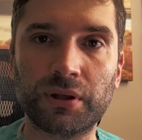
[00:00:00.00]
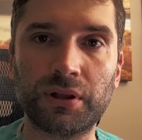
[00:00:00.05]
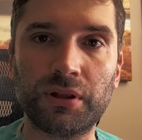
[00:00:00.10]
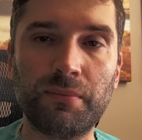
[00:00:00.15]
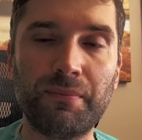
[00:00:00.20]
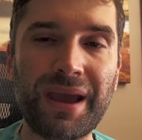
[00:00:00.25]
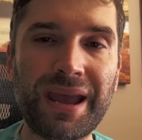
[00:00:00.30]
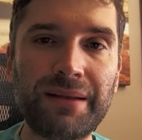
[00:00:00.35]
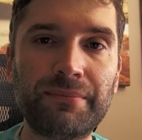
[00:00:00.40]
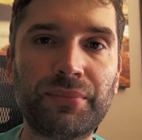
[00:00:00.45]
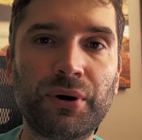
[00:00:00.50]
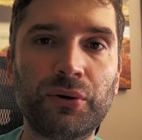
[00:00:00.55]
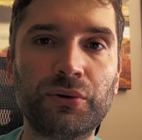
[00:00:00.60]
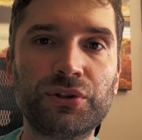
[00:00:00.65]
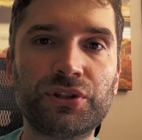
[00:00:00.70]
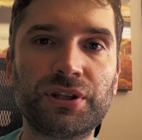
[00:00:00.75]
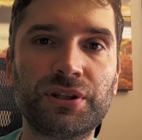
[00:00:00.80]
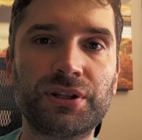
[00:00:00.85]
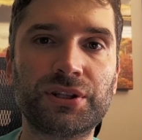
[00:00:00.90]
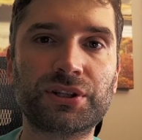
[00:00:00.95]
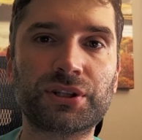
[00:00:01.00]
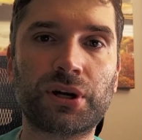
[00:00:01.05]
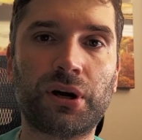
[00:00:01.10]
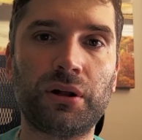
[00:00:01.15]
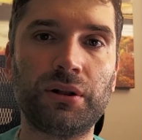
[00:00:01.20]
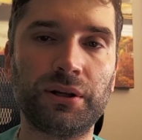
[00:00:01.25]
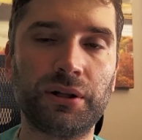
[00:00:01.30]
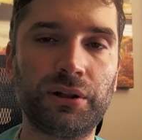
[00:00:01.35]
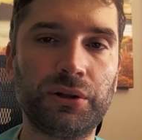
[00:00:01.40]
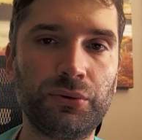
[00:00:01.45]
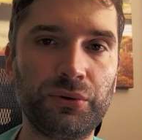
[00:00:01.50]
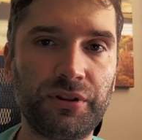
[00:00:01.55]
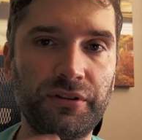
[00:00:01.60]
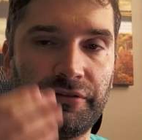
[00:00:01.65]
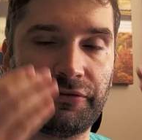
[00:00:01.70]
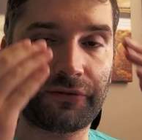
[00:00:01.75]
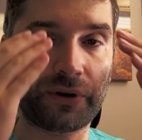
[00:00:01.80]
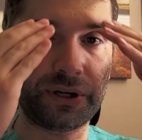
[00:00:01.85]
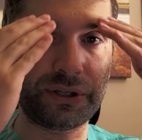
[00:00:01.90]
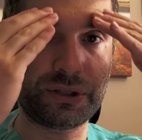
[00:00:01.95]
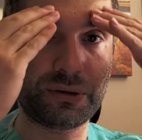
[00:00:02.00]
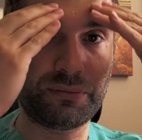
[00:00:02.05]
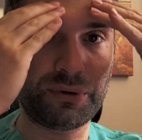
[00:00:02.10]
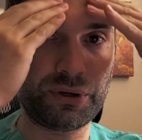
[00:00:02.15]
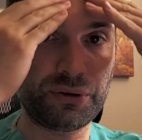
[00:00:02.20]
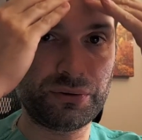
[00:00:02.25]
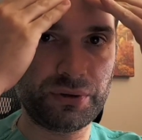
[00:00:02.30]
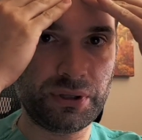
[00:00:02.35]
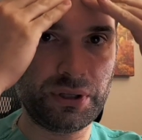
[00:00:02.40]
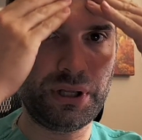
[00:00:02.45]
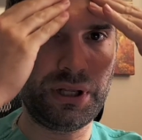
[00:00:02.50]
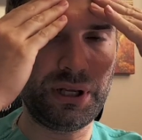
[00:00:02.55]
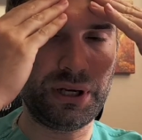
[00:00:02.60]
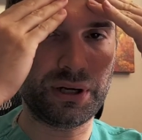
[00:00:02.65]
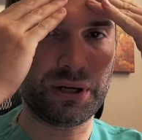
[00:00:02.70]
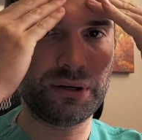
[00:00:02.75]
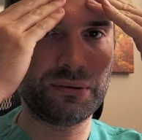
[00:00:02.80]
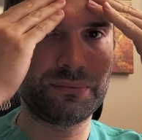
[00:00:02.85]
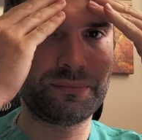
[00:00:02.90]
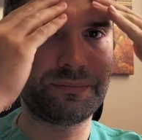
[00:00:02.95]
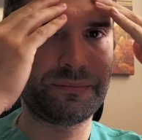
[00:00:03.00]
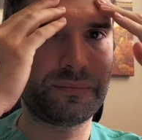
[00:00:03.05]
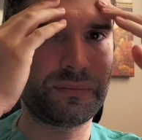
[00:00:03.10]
The main bones in the skull include the frontal bone here,